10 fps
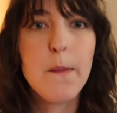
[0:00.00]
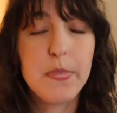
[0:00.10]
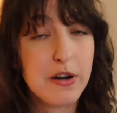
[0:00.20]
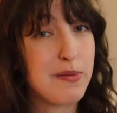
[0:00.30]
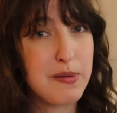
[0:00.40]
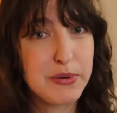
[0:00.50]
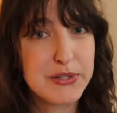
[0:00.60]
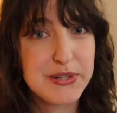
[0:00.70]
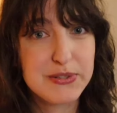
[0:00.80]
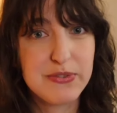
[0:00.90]
been on my
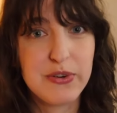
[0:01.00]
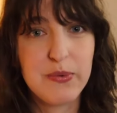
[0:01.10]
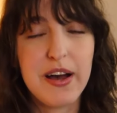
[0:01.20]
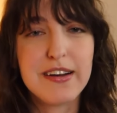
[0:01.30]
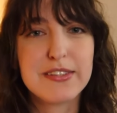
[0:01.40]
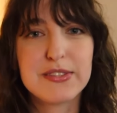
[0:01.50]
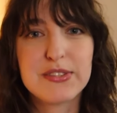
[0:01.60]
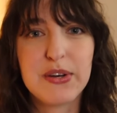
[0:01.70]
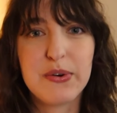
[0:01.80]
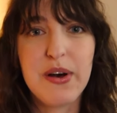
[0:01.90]
bookshelves for a while.
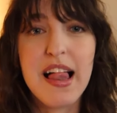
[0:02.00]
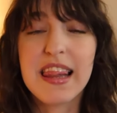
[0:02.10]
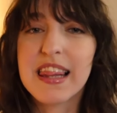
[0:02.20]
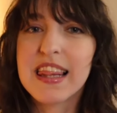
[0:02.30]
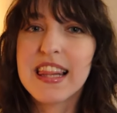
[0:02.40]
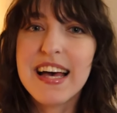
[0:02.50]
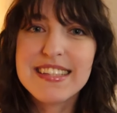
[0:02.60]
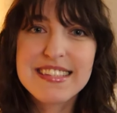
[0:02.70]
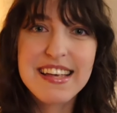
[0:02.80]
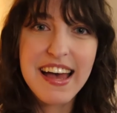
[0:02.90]
So
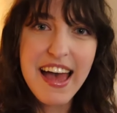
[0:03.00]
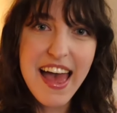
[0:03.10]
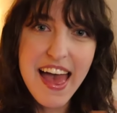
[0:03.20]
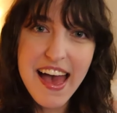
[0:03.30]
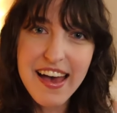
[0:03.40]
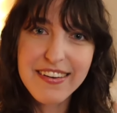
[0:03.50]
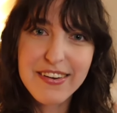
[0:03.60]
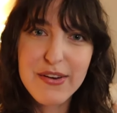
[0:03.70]
let's head on